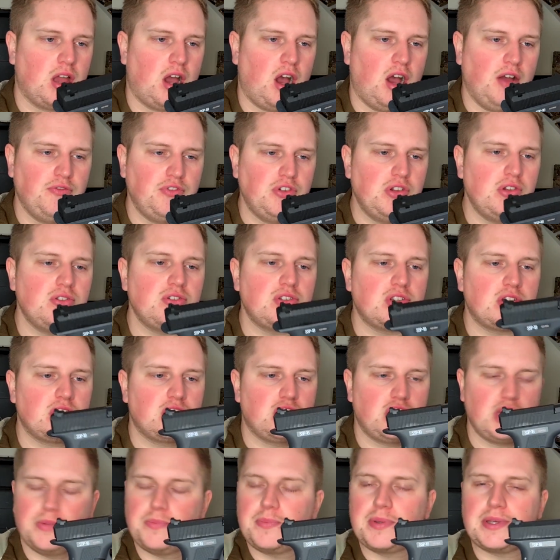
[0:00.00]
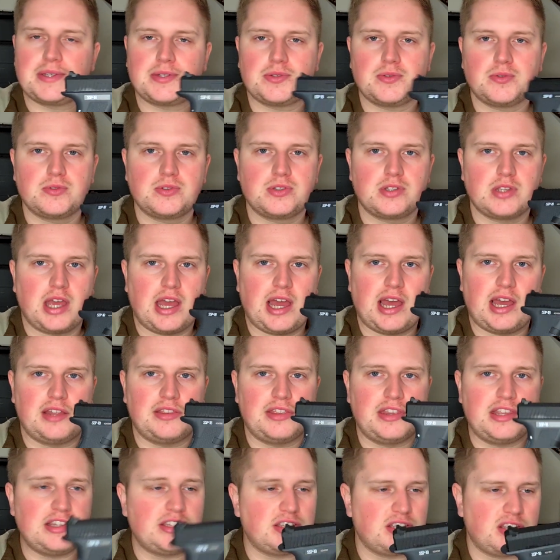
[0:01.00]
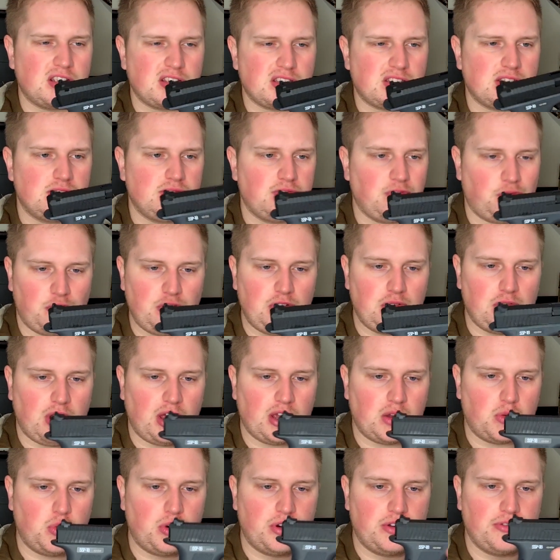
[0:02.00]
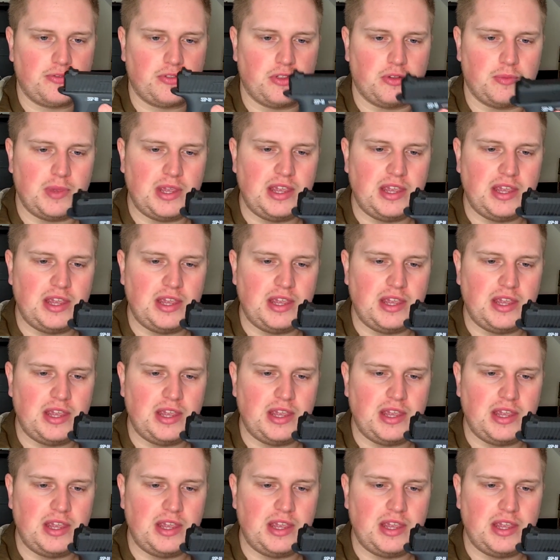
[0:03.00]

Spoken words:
I've used cheap pistols, and this doesn't feel like one of them.